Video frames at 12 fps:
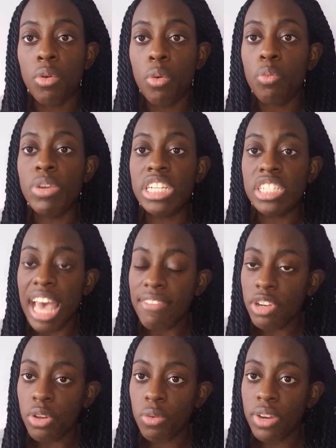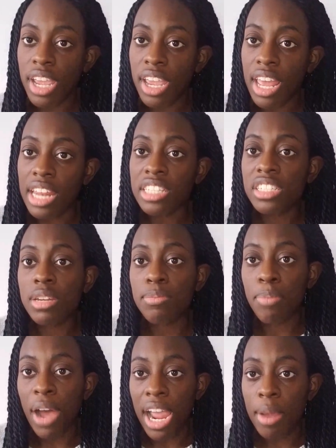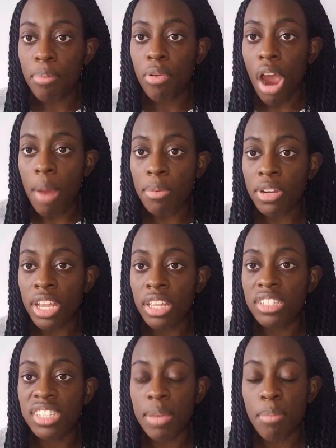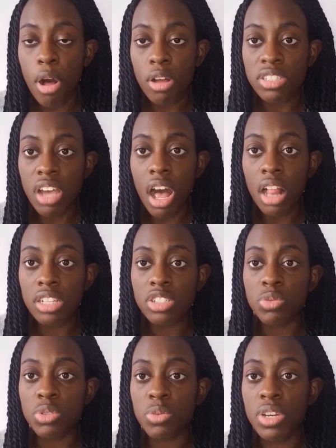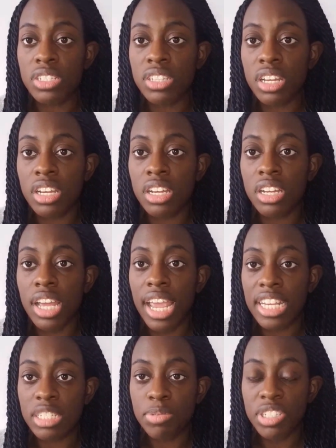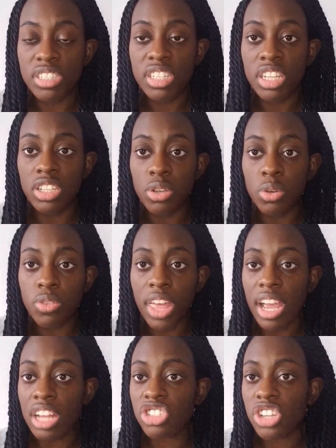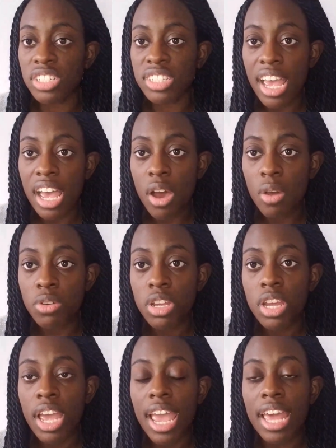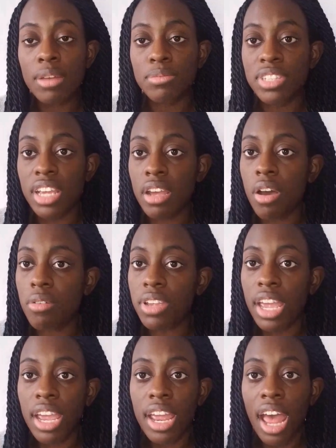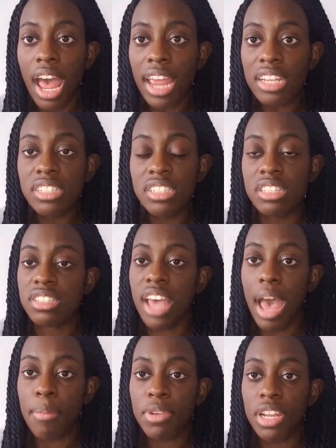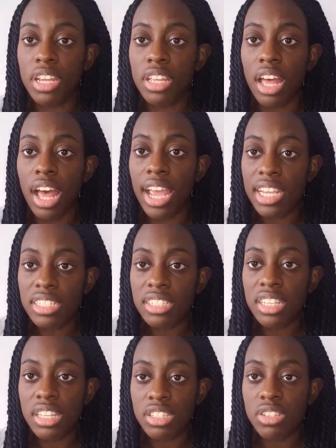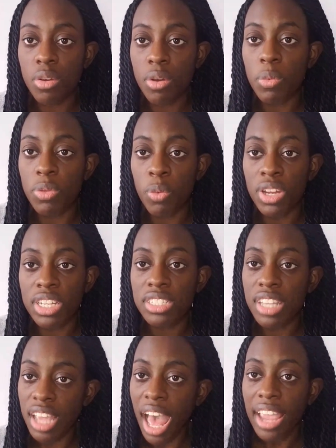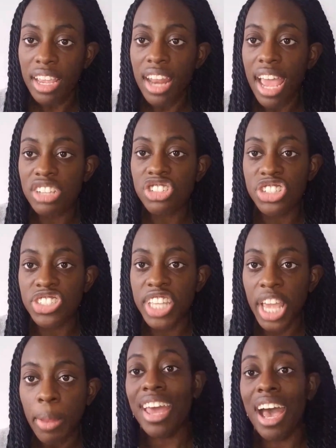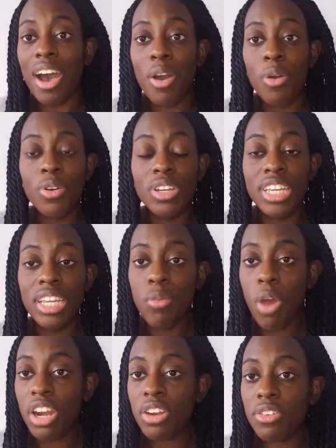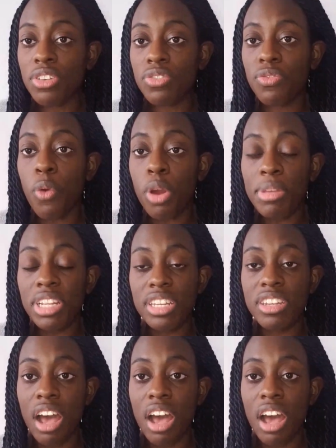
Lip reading: we just have to donate and he's going to buy a property, the St. Paul's College, which was a HBCU that got shut down. And I'm saying, okay, I can see this happening. I can see this go with what he's saying. I can actually see it. Now, he wanted $4 million.